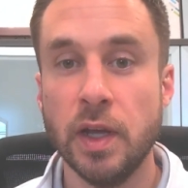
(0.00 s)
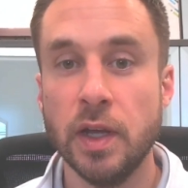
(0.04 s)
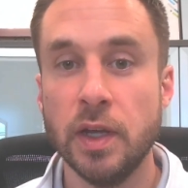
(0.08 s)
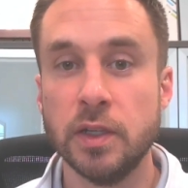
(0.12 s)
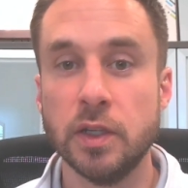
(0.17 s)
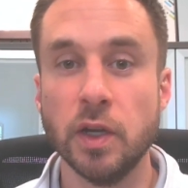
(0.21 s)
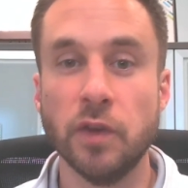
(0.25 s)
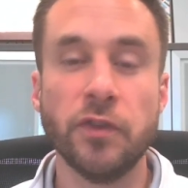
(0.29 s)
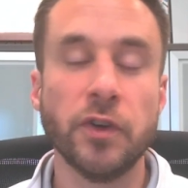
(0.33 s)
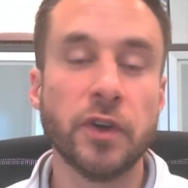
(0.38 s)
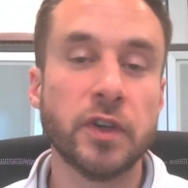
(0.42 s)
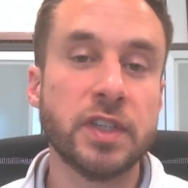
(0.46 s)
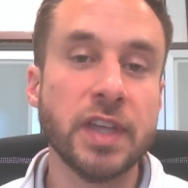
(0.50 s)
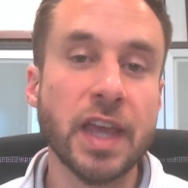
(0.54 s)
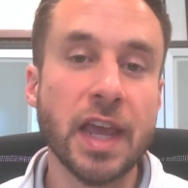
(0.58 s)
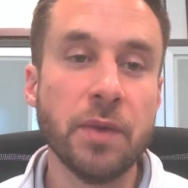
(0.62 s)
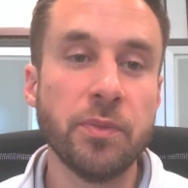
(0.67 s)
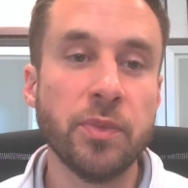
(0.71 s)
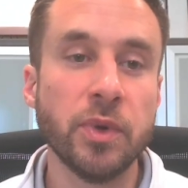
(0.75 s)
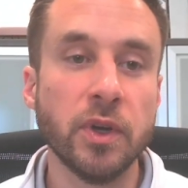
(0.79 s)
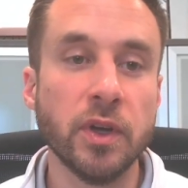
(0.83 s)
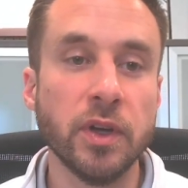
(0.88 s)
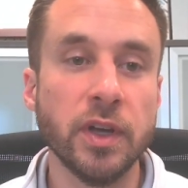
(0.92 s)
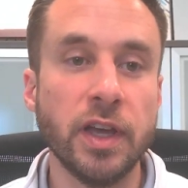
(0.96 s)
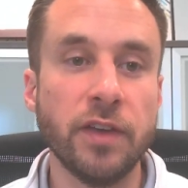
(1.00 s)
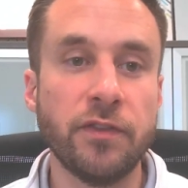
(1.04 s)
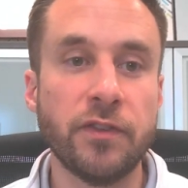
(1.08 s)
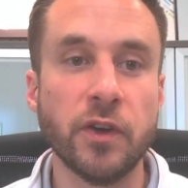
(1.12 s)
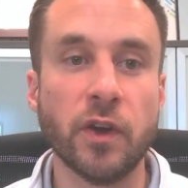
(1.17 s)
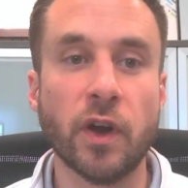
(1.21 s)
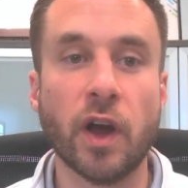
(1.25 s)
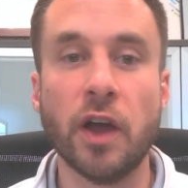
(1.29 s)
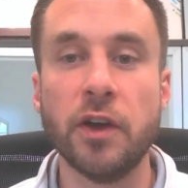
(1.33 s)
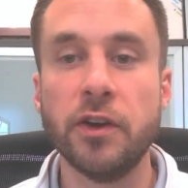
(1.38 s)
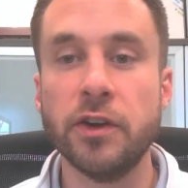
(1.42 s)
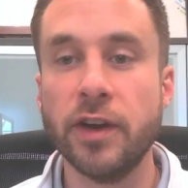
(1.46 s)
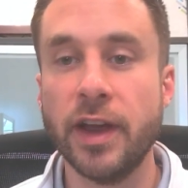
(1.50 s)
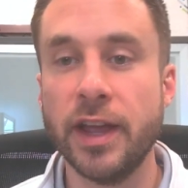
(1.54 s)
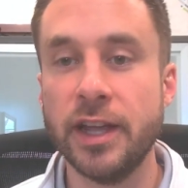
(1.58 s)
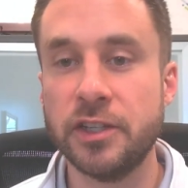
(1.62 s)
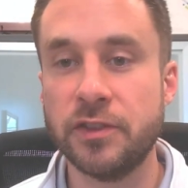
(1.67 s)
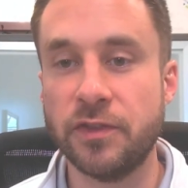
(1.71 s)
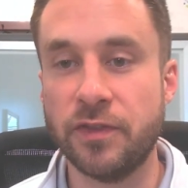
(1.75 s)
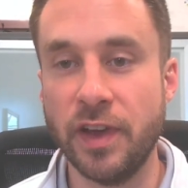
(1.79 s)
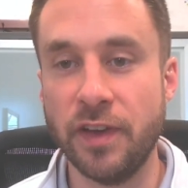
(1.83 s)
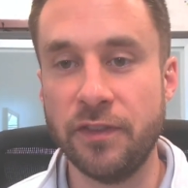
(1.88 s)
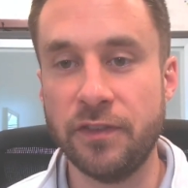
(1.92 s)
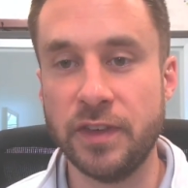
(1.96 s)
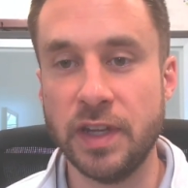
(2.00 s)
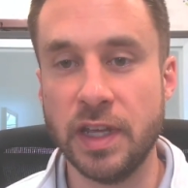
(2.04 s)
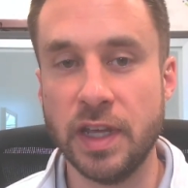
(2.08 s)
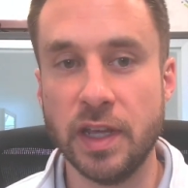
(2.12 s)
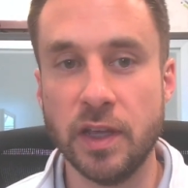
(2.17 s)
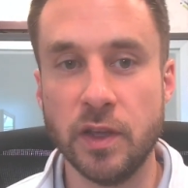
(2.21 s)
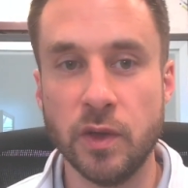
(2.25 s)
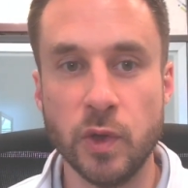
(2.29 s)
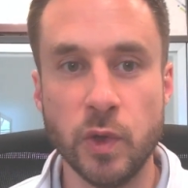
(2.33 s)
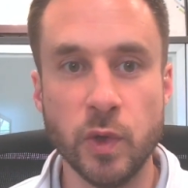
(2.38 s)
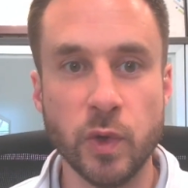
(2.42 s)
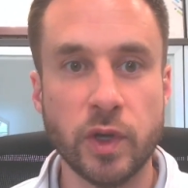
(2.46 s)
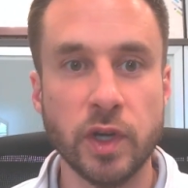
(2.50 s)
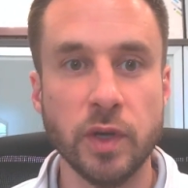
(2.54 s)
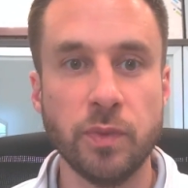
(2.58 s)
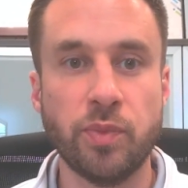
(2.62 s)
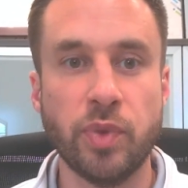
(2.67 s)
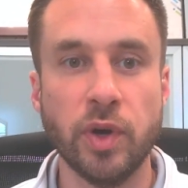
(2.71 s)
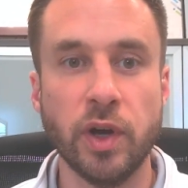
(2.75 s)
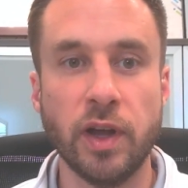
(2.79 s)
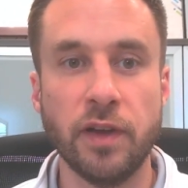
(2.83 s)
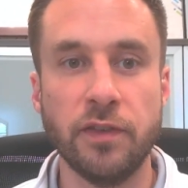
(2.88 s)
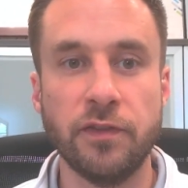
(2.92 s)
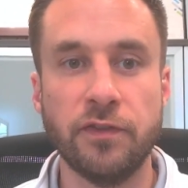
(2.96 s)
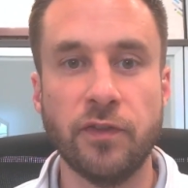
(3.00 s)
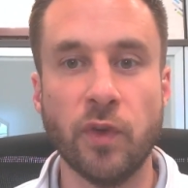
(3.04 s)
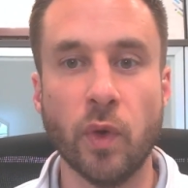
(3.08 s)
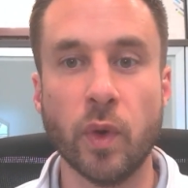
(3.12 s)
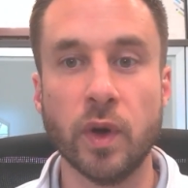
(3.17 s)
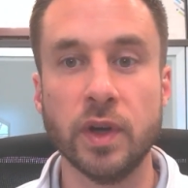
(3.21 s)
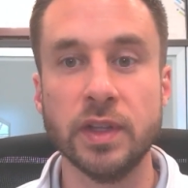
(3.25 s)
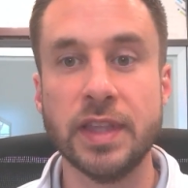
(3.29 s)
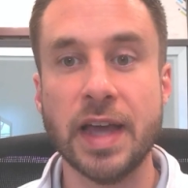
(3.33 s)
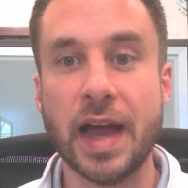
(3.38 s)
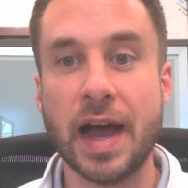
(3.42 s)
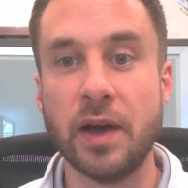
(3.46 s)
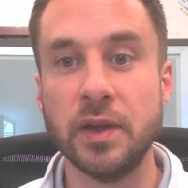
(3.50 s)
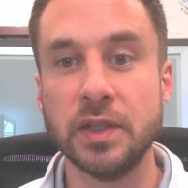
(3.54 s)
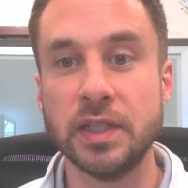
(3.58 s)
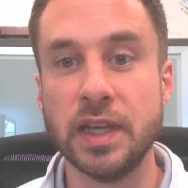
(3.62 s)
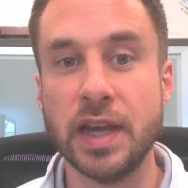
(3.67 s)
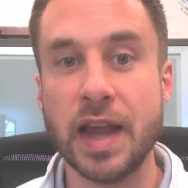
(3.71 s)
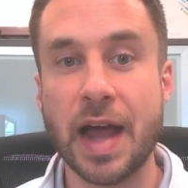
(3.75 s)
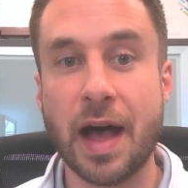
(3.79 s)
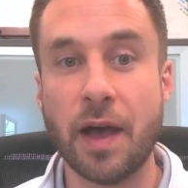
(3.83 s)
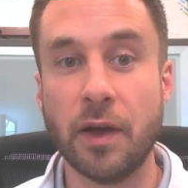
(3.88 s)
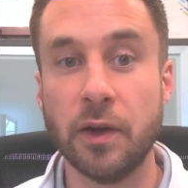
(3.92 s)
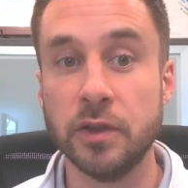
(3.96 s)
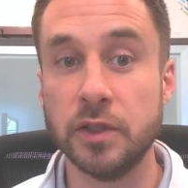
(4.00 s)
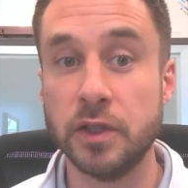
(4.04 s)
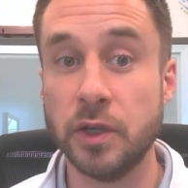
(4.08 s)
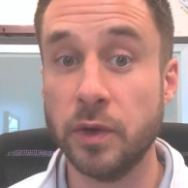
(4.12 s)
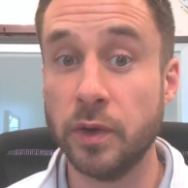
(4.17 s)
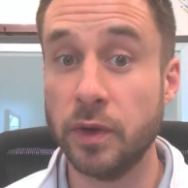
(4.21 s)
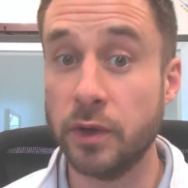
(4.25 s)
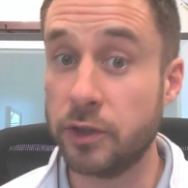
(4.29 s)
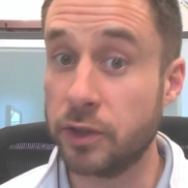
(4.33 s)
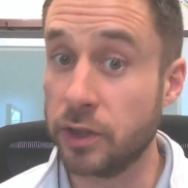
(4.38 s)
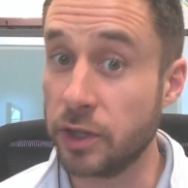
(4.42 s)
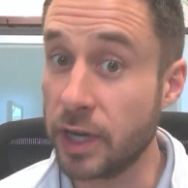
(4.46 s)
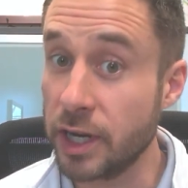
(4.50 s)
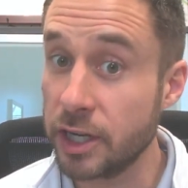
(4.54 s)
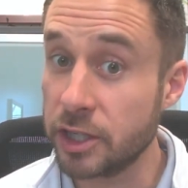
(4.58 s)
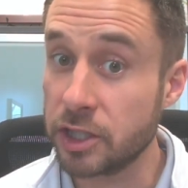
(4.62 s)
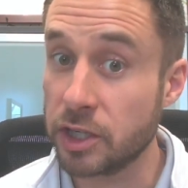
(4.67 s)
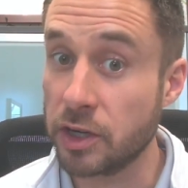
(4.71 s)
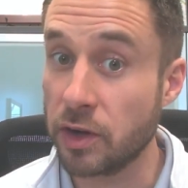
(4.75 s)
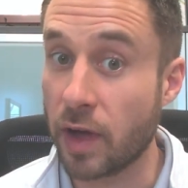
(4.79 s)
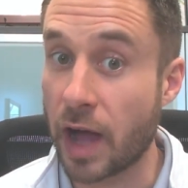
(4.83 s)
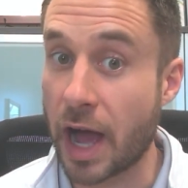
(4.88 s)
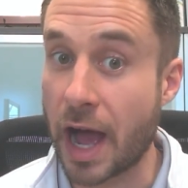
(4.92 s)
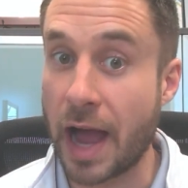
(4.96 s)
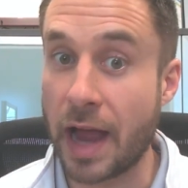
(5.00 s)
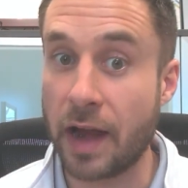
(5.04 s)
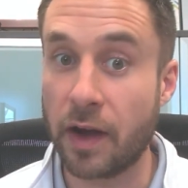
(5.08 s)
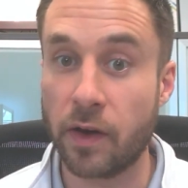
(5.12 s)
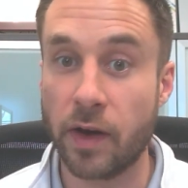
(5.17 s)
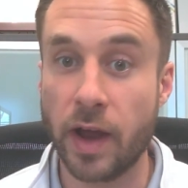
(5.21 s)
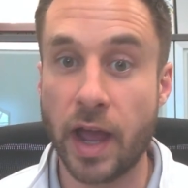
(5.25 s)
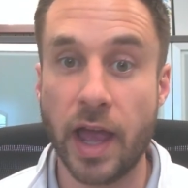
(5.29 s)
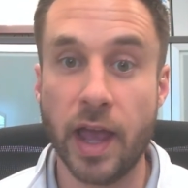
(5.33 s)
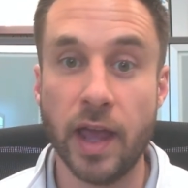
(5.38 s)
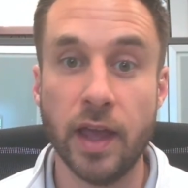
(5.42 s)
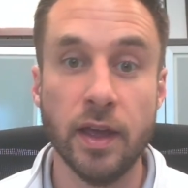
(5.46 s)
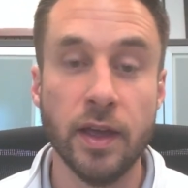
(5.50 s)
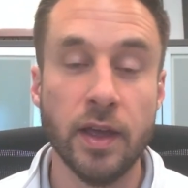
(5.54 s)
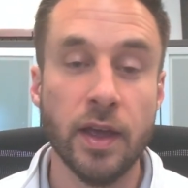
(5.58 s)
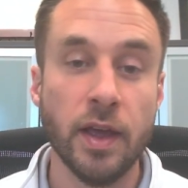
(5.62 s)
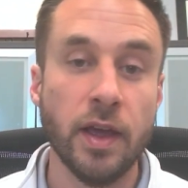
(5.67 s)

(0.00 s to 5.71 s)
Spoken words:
So for example, if you're under age 50, you could put $4,000 into a traditional IRA,